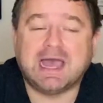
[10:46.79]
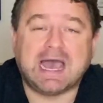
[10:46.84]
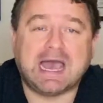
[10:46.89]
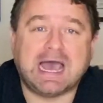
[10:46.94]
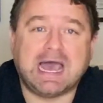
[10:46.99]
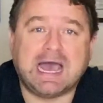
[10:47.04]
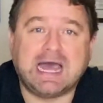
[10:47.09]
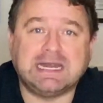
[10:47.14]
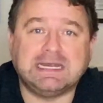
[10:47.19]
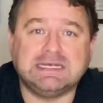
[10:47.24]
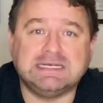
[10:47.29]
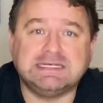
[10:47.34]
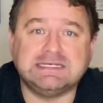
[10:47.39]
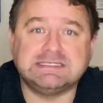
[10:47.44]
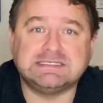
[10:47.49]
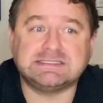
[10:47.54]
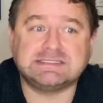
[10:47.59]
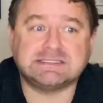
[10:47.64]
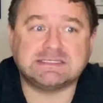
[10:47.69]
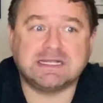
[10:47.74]

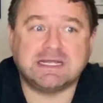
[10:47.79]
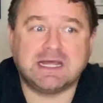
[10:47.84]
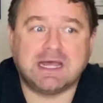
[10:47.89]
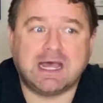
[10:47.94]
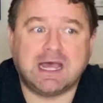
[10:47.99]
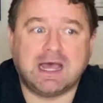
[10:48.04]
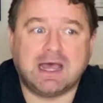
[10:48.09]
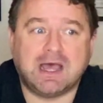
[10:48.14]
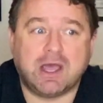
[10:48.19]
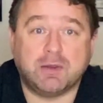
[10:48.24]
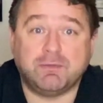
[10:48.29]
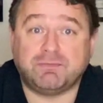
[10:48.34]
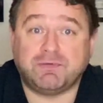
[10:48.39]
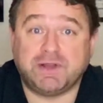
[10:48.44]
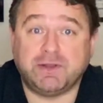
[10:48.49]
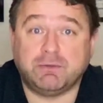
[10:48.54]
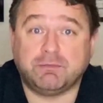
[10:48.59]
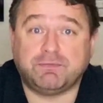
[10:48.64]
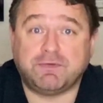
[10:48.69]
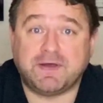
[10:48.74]
And
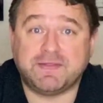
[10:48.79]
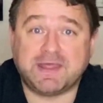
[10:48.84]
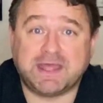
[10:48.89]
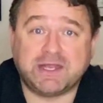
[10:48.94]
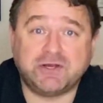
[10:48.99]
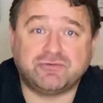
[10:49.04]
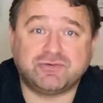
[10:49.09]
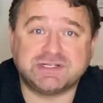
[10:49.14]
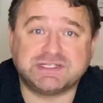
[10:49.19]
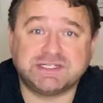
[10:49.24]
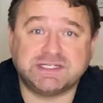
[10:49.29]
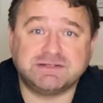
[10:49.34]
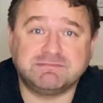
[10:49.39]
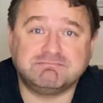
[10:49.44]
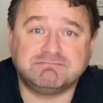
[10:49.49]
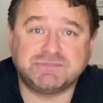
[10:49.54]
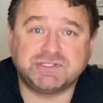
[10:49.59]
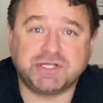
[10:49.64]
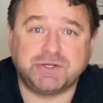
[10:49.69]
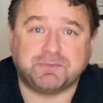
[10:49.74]
hopefully you'll find that interesting
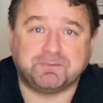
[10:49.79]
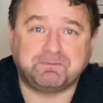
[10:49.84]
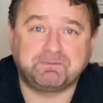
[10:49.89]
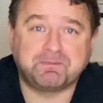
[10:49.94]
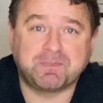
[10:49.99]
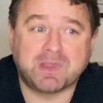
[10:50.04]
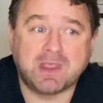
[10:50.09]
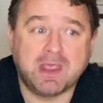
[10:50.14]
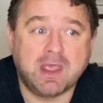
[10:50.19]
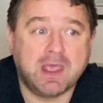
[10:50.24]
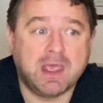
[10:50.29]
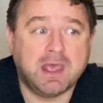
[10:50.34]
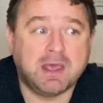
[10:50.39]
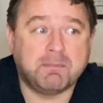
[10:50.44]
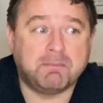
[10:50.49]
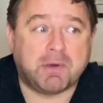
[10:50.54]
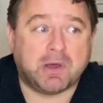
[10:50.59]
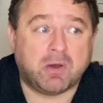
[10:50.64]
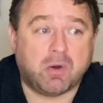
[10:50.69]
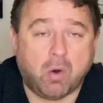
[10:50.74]
too.
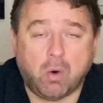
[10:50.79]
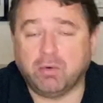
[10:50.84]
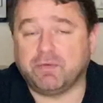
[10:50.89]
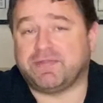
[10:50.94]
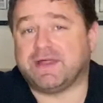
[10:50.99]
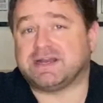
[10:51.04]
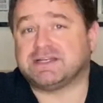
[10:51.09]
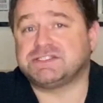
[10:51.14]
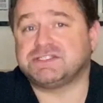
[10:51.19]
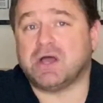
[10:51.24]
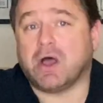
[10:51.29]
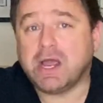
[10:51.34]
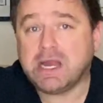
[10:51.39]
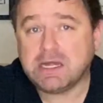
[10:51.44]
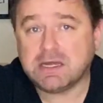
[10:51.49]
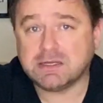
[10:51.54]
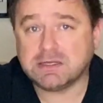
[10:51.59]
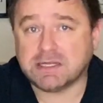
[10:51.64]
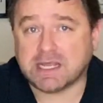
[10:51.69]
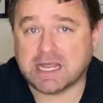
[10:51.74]
But all of that
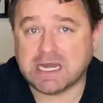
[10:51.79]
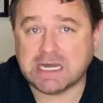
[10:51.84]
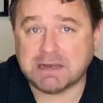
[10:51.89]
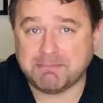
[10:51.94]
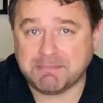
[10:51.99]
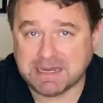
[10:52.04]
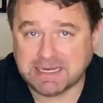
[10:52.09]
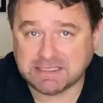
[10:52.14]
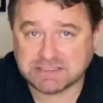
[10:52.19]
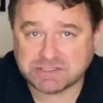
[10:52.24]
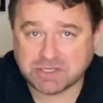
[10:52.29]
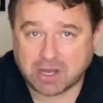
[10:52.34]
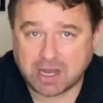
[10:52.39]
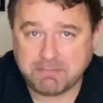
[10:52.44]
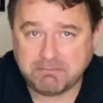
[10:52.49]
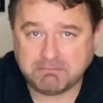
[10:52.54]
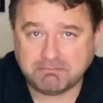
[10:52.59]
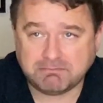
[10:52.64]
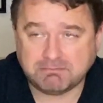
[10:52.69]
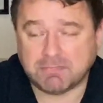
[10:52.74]
aside, in the
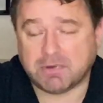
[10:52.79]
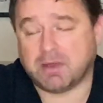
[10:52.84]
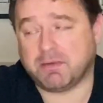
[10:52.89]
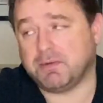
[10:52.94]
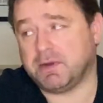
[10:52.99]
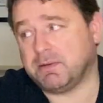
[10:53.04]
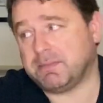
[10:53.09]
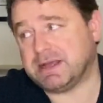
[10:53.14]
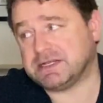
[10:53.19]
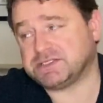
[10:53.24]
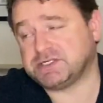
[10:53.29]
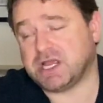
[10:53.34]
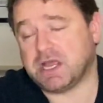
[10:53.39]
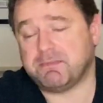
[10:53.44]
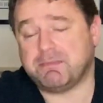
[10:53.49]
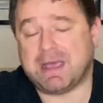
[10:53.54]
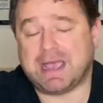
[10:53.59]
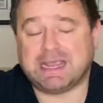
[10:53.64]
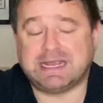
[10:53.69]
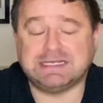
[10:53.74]
meantime, I'm about to go
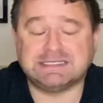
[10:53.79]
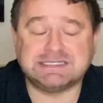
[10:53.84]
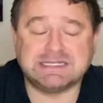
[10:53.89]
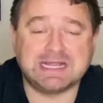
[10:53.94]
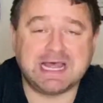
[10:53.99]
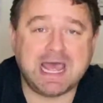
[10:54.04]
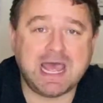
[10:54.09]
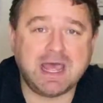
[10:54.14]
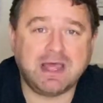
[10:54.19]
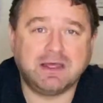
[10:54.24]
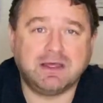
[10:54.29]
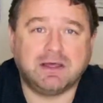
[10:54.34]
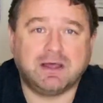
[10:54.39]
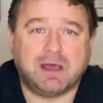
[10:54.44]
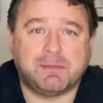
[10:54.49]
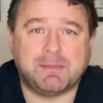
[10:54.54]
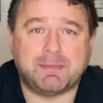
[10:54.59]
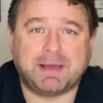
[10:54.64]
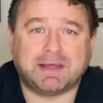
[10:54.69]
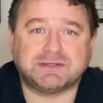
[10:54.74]
back into there.
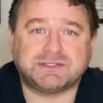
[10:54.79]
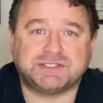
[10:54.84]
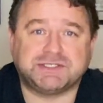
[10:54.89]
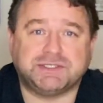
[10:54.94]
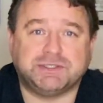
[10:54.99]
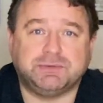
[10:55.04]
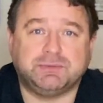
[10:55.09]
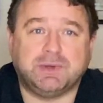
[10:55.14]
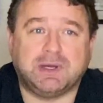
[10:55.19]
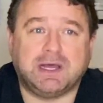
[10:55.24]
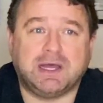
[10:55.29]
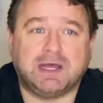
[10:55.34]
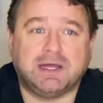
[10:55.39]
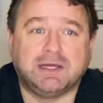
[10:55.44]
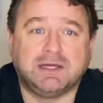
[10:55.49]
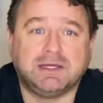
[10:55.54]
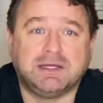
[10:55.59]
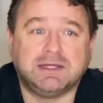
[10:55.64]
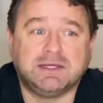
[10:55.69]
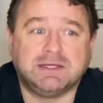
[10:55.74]
I'm about to
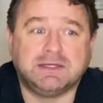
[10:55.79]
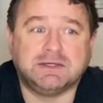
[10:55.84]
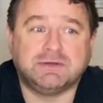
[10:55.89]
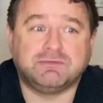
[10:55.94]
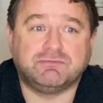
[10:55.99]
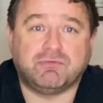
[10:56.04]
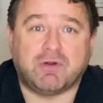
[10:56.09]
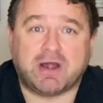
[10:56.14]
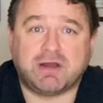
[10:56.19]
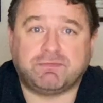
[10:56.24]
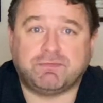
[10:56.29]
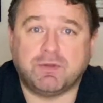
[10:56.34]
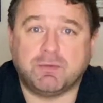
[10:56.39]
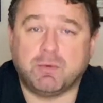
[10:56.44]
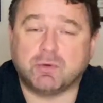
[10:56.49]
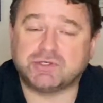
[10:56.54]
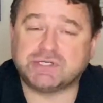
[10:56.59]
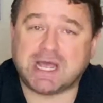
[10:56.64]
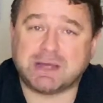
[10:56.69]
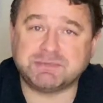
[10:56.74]
write a few
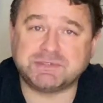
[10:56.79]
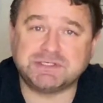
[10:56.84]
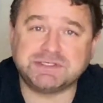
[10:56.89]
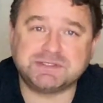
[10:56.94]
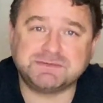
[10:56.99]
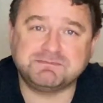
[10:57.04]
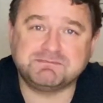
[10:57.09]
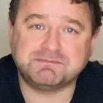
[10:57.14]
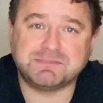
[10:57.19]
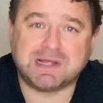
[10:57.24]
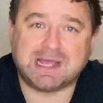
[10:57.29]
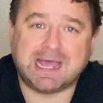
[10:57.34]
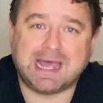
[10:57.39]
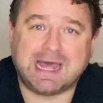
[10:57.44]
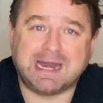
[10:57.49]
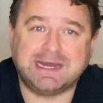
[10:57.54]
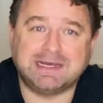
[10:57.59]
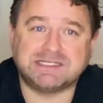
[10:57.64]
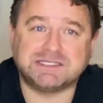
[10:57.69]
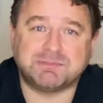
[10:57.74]
more chapters.
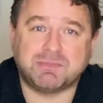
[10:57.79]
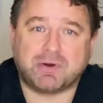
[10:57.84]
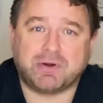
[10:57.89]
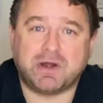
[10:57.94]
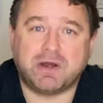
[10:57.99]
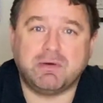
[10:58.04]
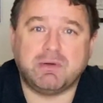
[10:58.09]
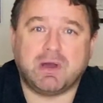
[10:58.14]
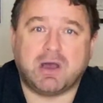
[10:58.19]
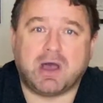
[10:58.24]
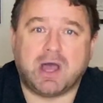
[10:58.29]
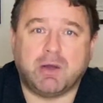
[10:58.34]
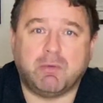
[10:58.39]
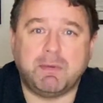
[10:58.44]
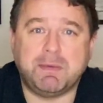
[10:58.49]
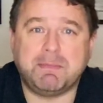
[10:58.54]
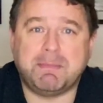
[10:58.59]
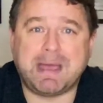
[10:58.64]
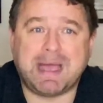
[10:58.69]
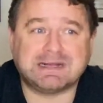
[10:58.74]
And tomorrow I'll
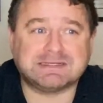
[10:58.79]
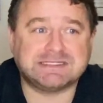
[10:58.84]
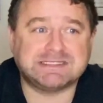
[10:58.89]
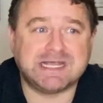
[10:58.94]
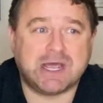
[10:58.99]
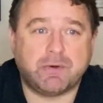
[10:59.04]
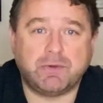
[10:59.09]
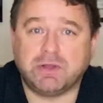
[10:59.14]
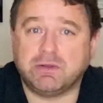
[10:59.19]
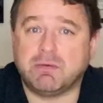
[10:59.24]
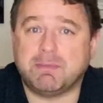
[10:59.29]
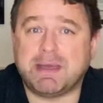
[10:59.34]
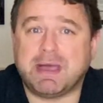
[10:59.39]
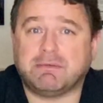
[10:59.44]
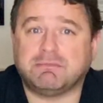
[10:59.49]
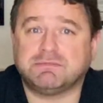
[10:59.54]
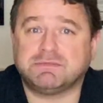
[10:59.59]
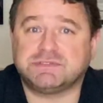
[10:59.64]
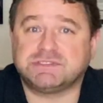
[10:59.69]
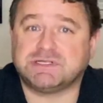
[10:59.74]
be back to tell you
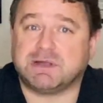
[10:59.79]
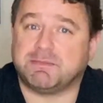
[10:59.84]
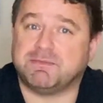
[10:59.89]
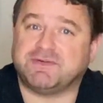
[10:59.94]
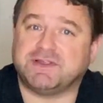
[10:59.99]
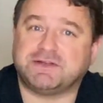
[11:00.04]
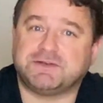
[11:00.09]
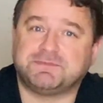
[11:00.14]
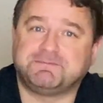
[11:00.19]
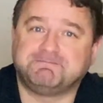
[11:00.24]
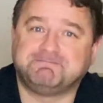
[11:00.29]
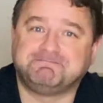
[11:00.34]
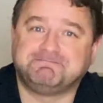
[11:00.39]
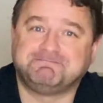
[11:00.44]
about some of it.